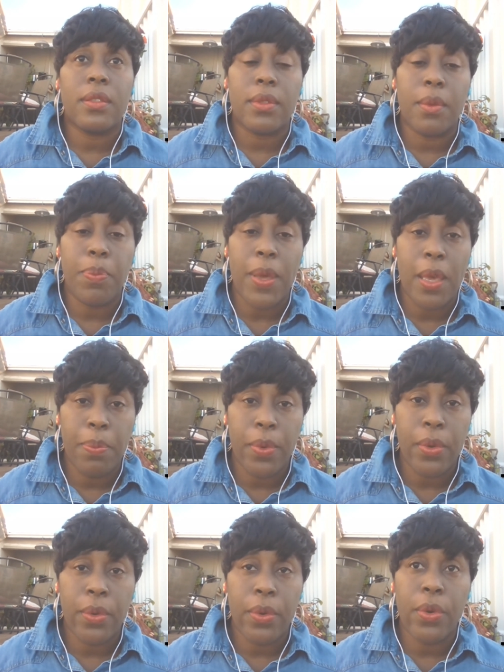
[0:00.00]
the
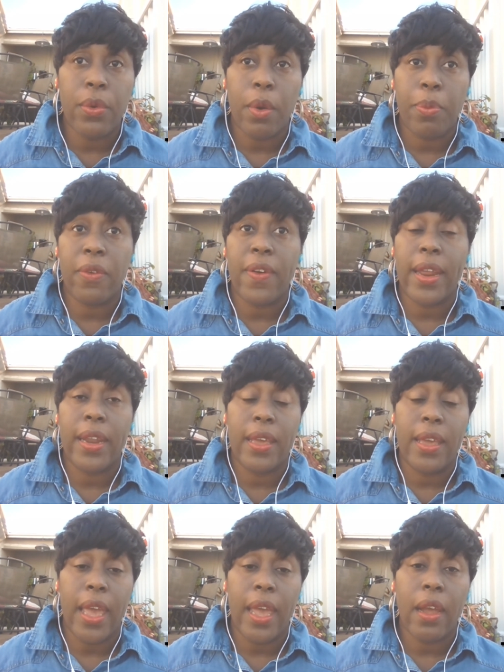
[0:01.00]
people who are providing
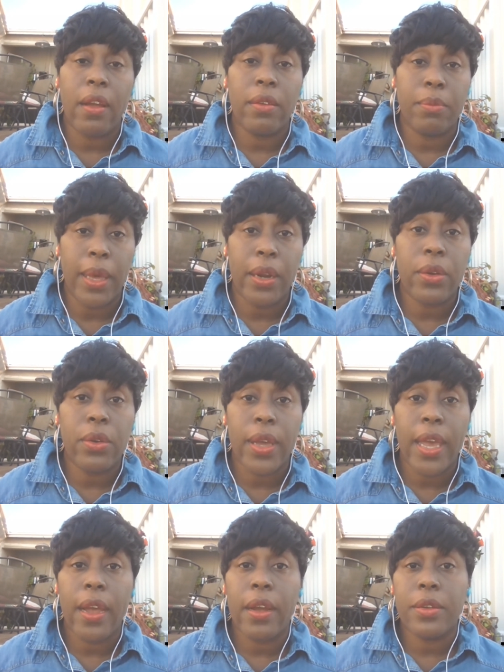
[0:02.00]
care, medical
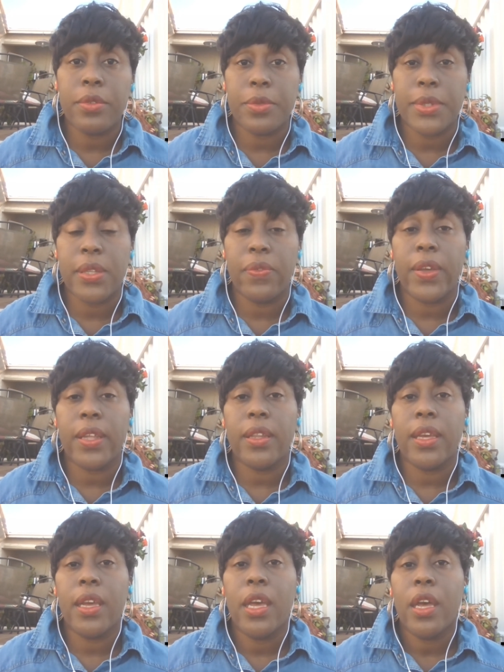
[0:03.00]
care
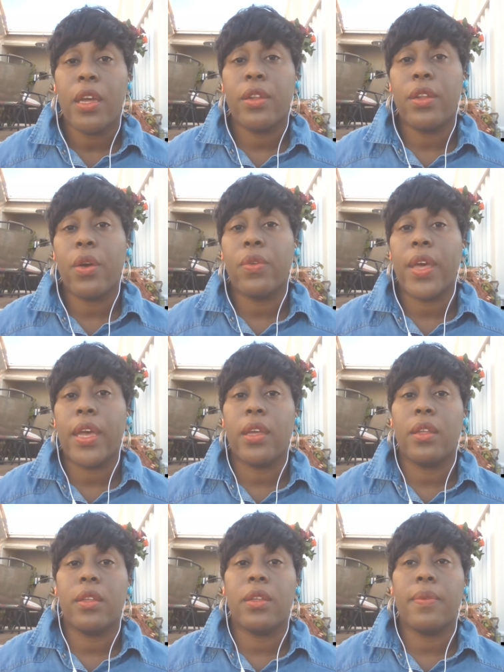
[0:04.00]
specifically, know that
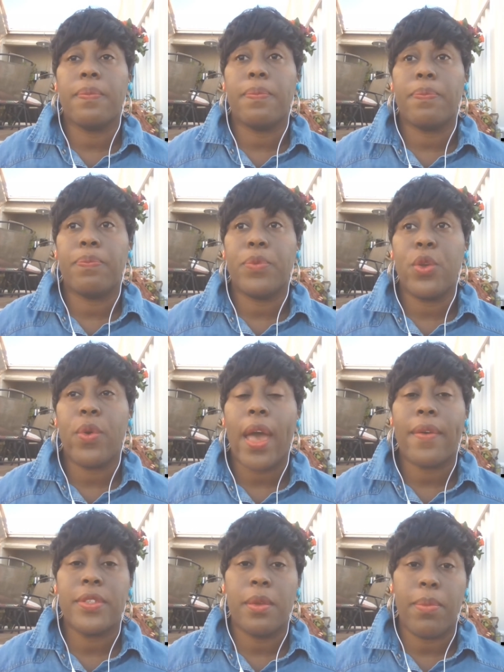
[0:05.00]
you
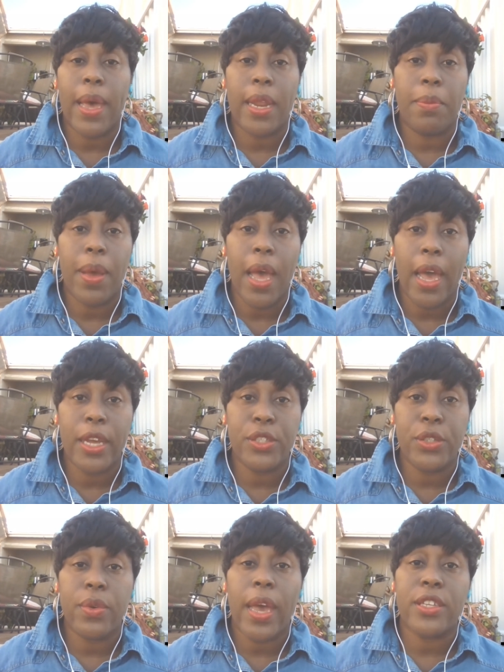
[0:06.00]
have somebody behind
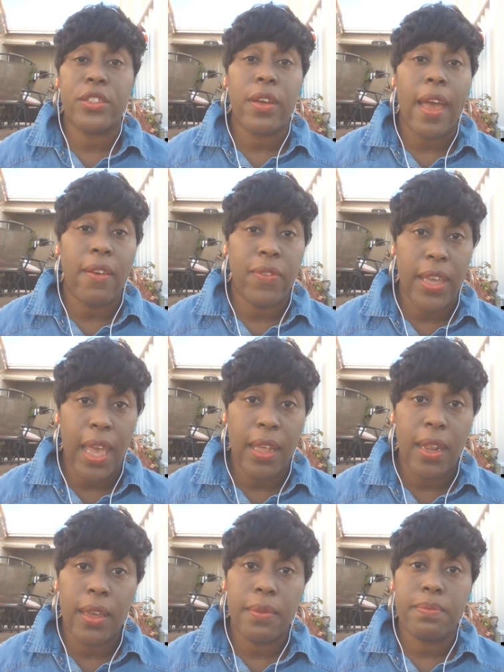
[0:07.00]
you as you're
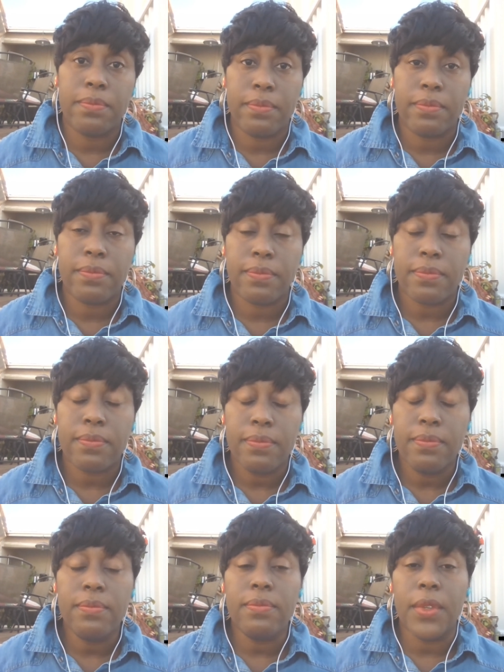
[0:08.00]
advocating.
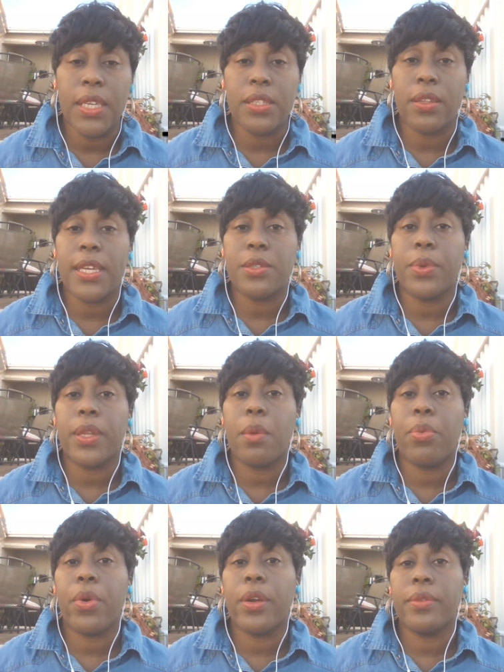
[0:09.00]
So that's really
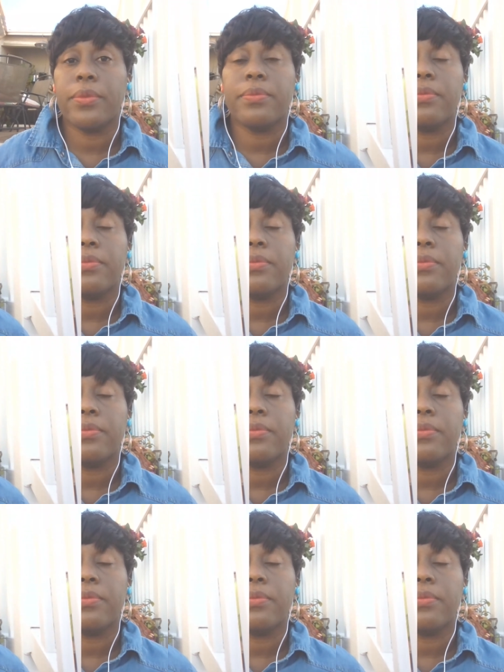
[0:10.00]
important.